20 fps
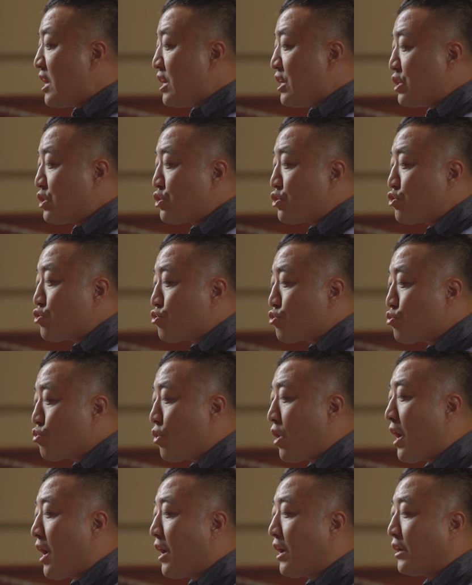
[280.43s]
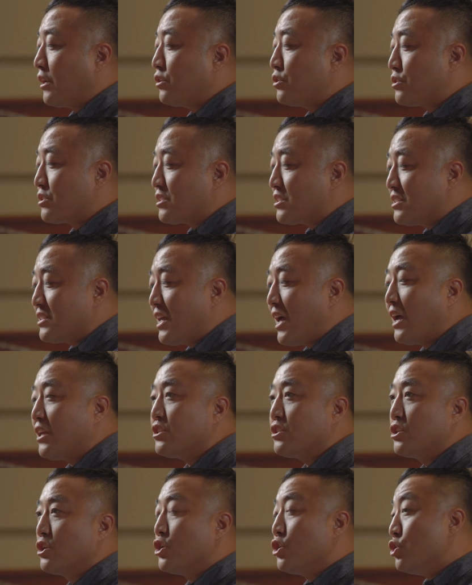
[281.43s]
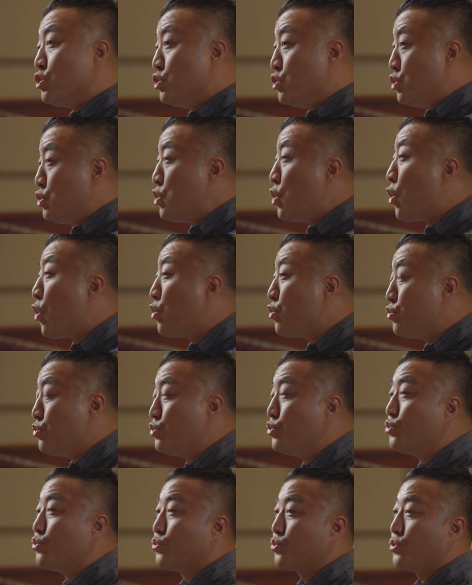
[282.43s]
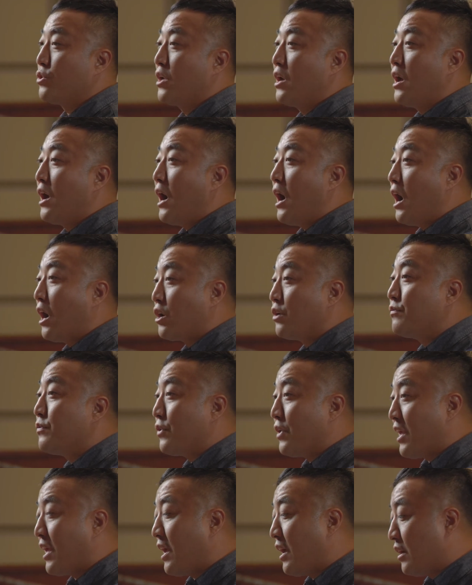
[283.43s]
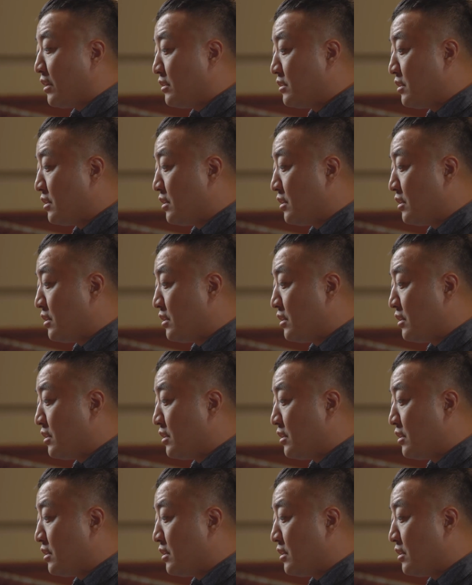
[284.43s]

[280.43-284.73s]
is trying to snatch your youth out of your hand.